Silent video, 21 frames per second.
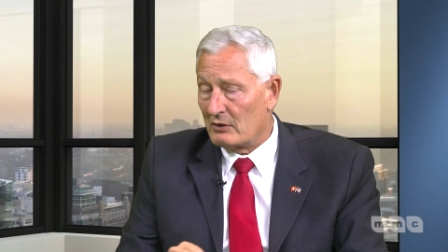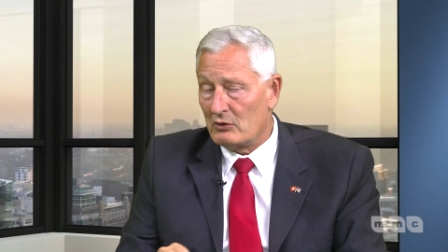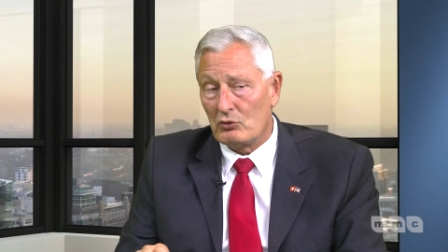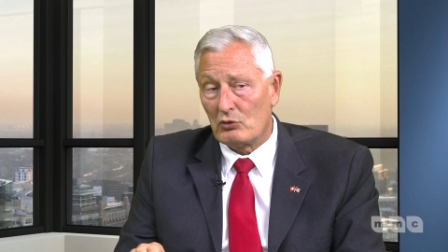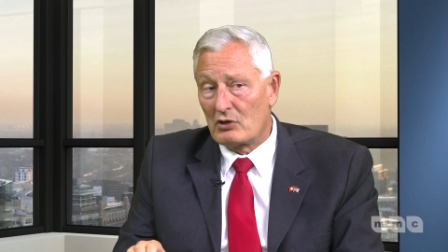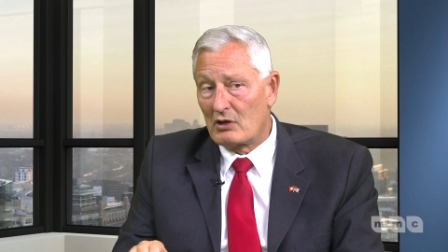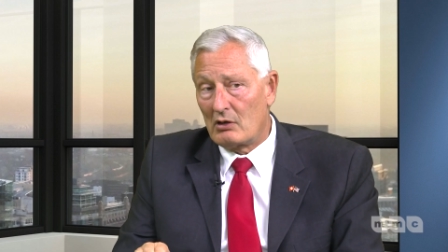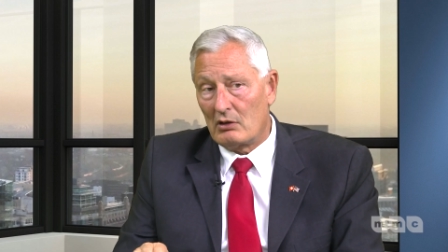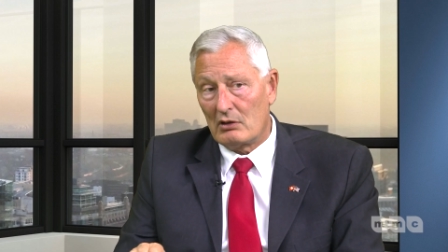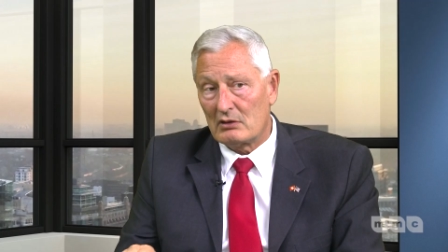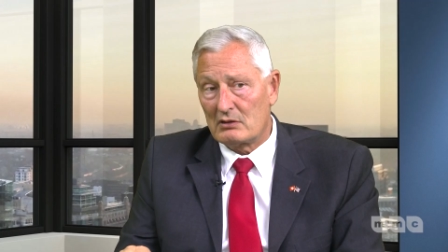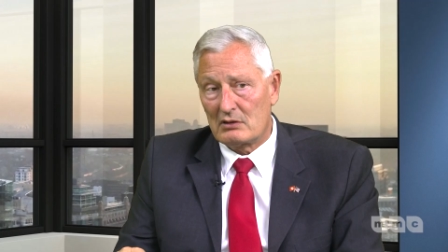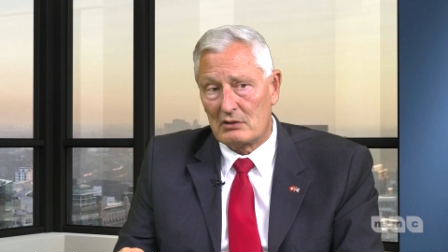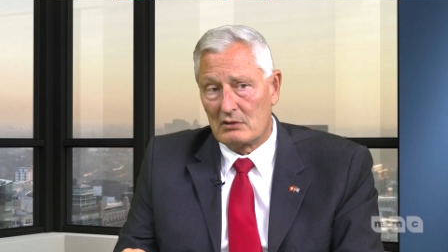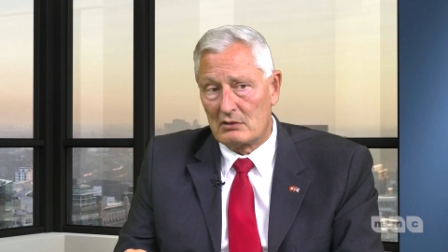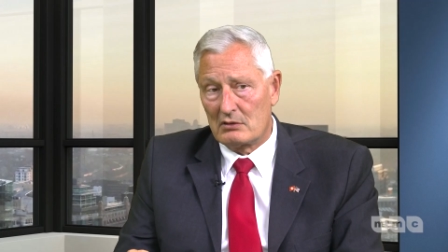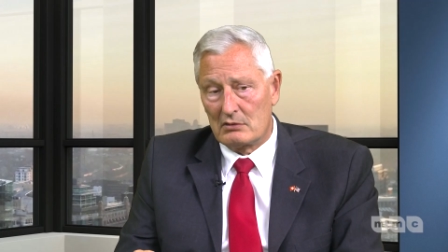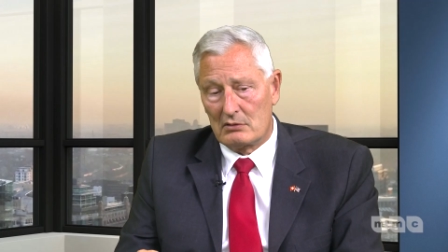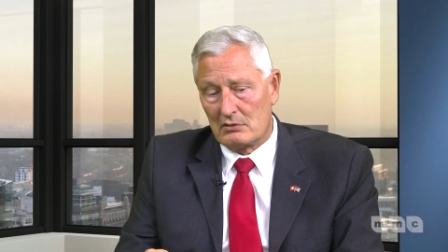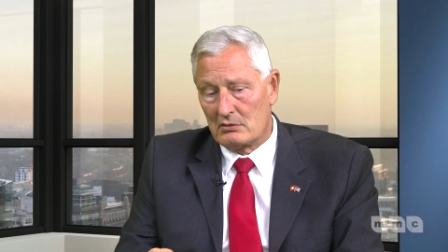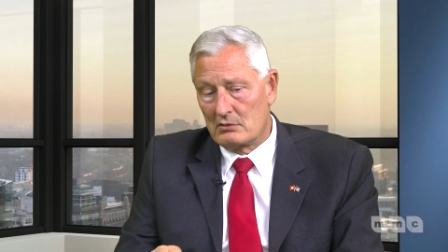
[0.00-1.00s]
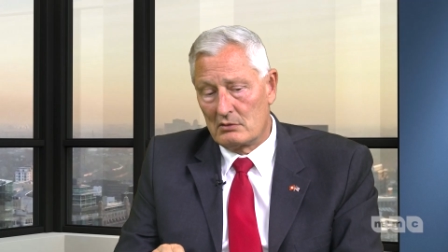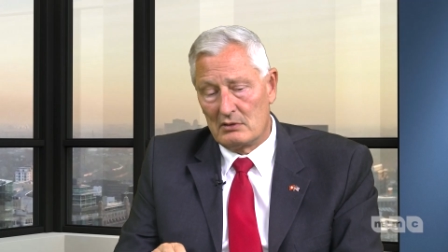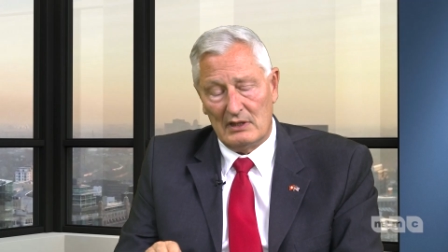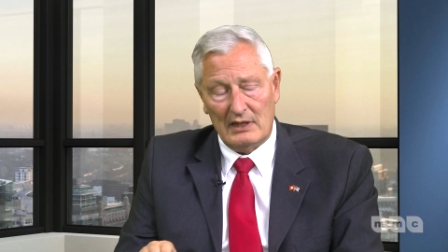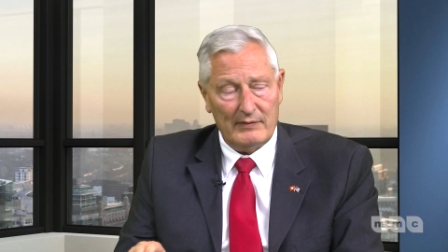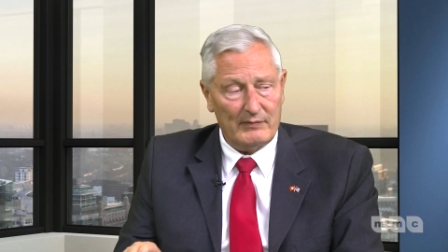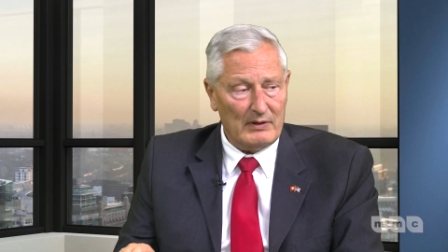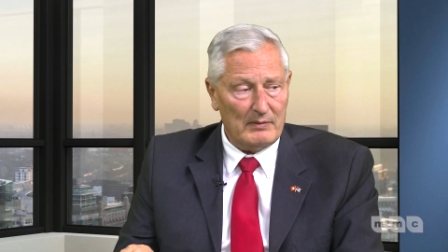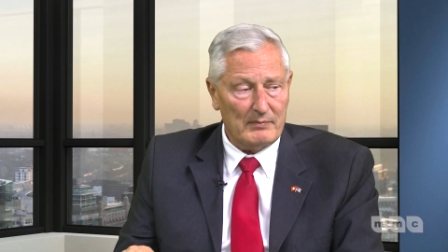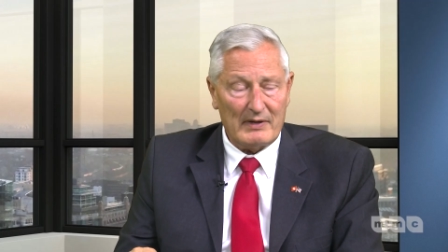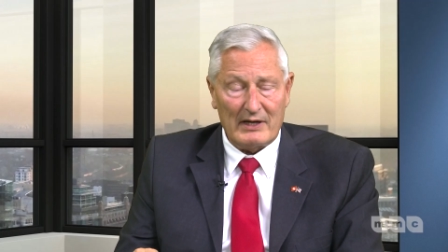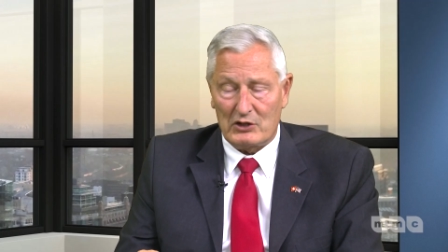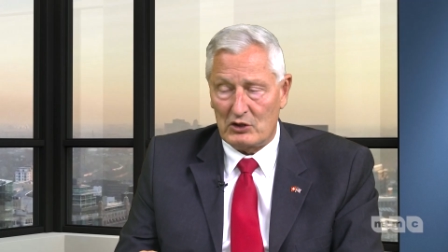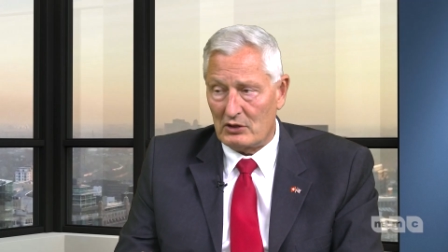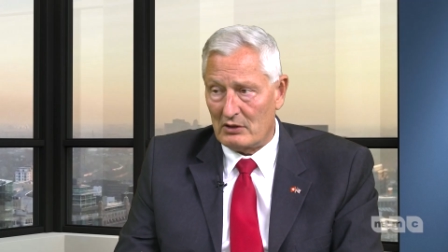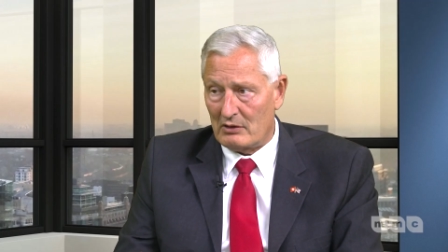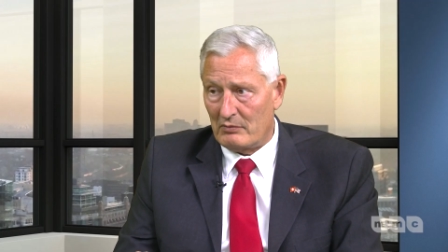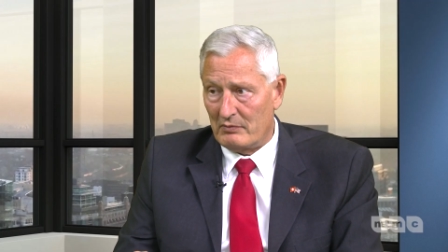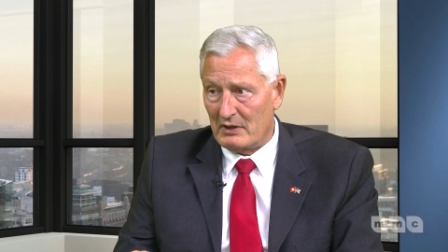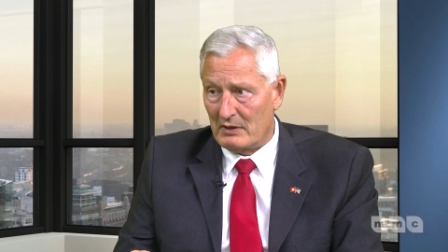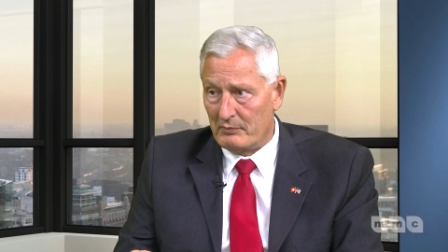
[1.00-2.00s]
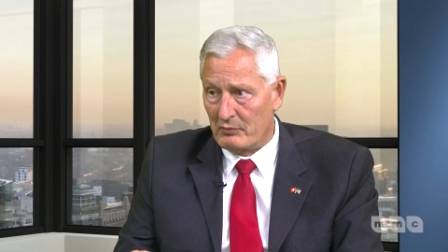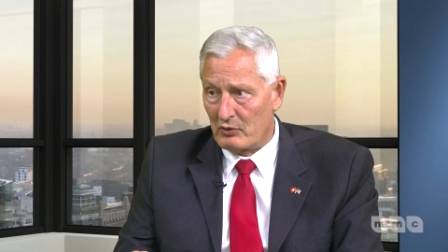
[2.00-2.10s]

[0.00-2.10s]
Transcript: You can't even imagine how many